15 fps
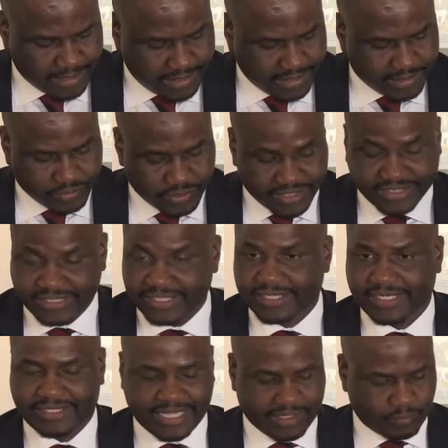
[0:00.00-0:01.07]
It is not a
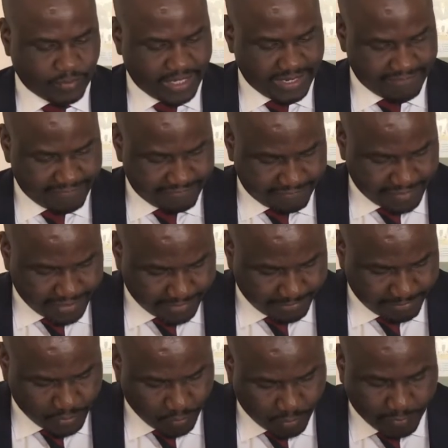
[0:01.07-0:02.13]
secret that we
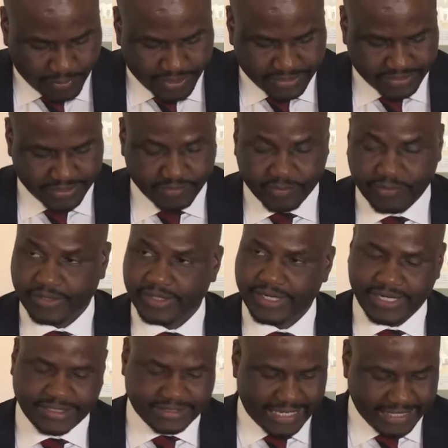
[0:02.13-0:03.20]
have been operating
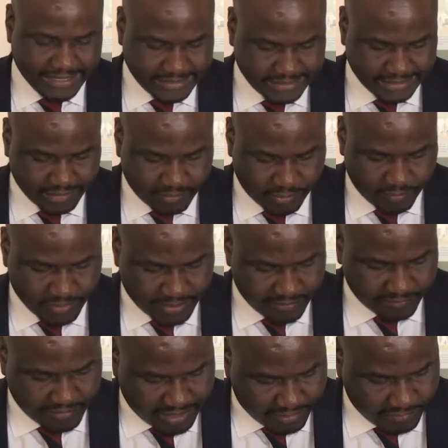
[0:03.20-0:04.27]
in a challenging economic
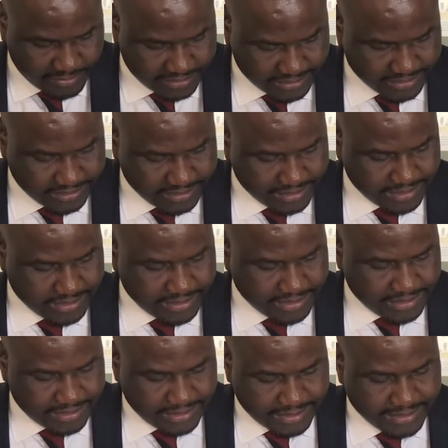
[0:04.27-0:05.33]
environment,
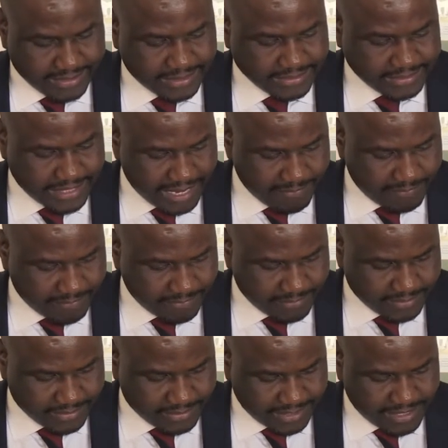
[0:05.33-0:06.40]
and at a
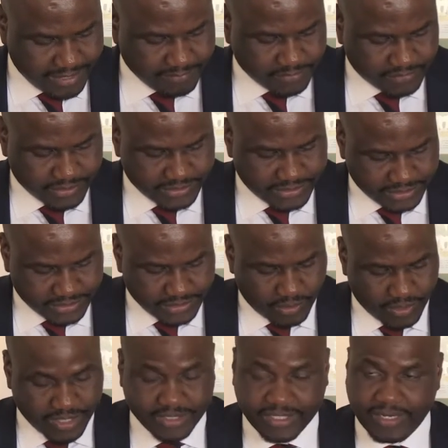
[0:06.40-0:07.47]
time the game's
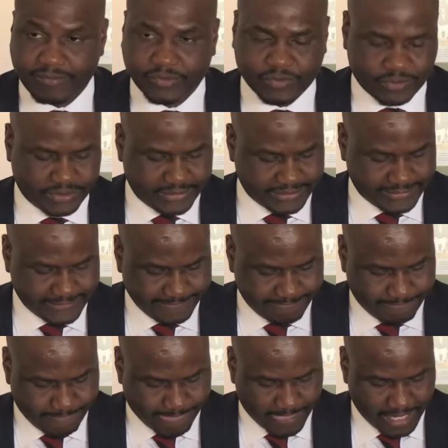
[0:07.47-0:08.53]
traditional income sources
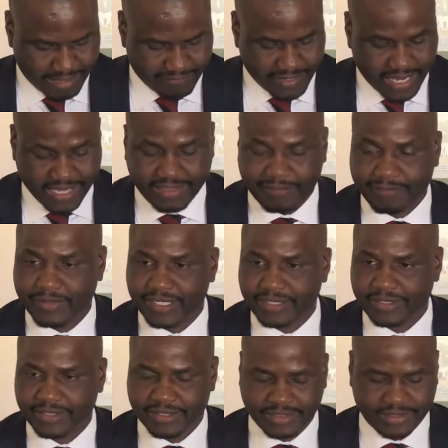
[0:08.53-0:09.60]
have either
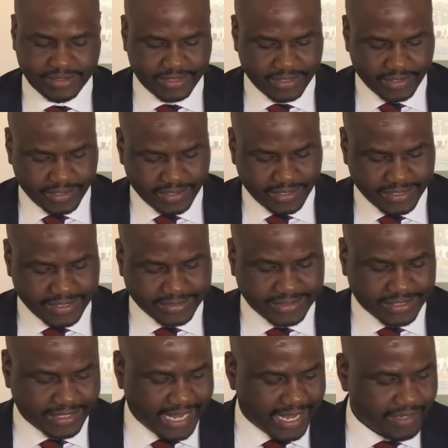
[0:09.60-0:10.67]
been in a
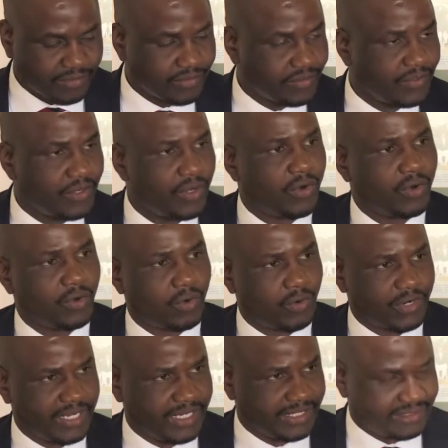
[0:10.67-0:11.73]
decline
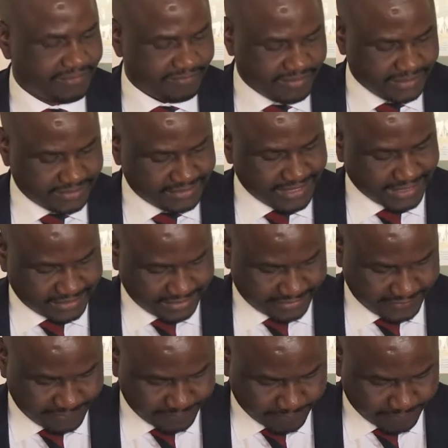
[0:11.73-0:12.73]
or relatively static.